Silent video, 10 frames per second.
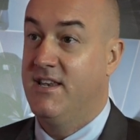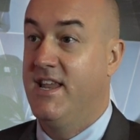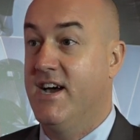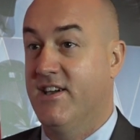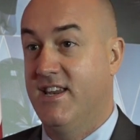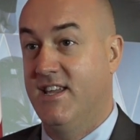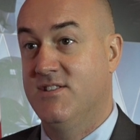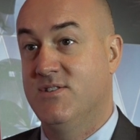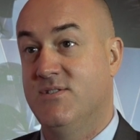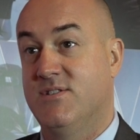Now getting
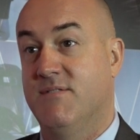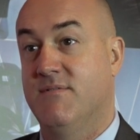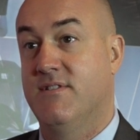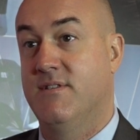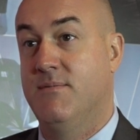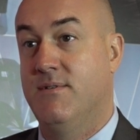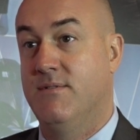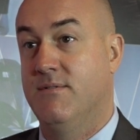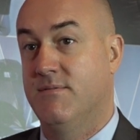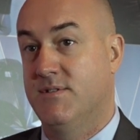into some of the
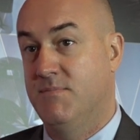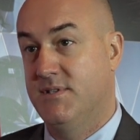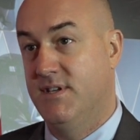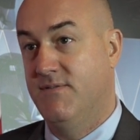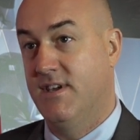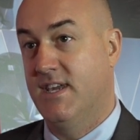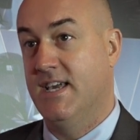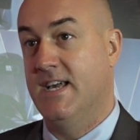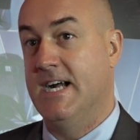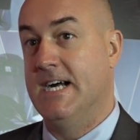more specific
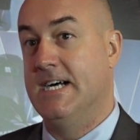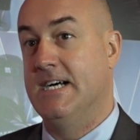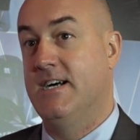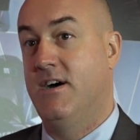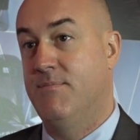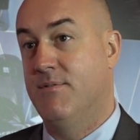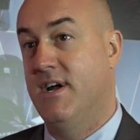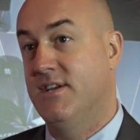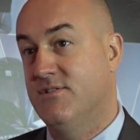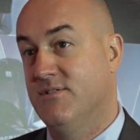uh,
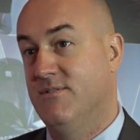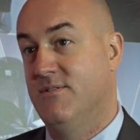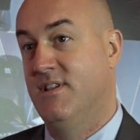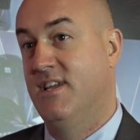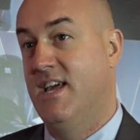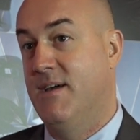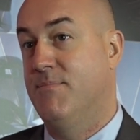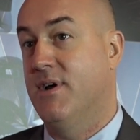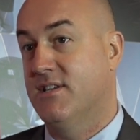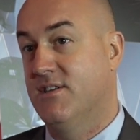operational and
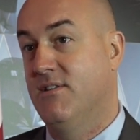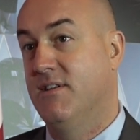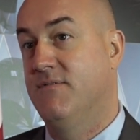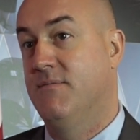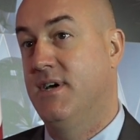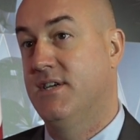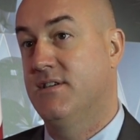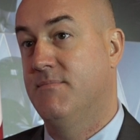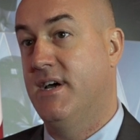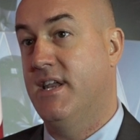practical
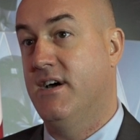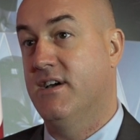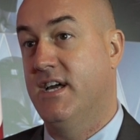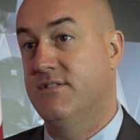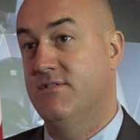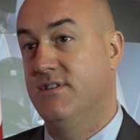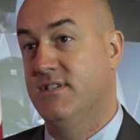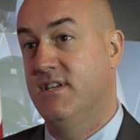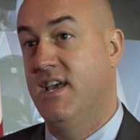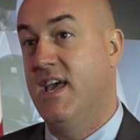information about how
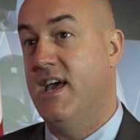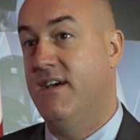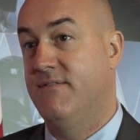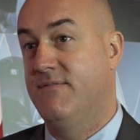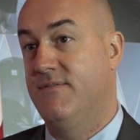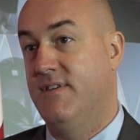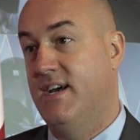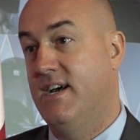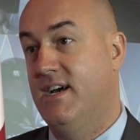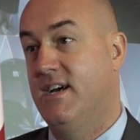countries have
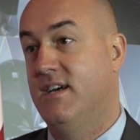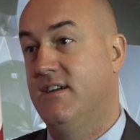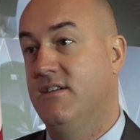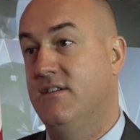uh,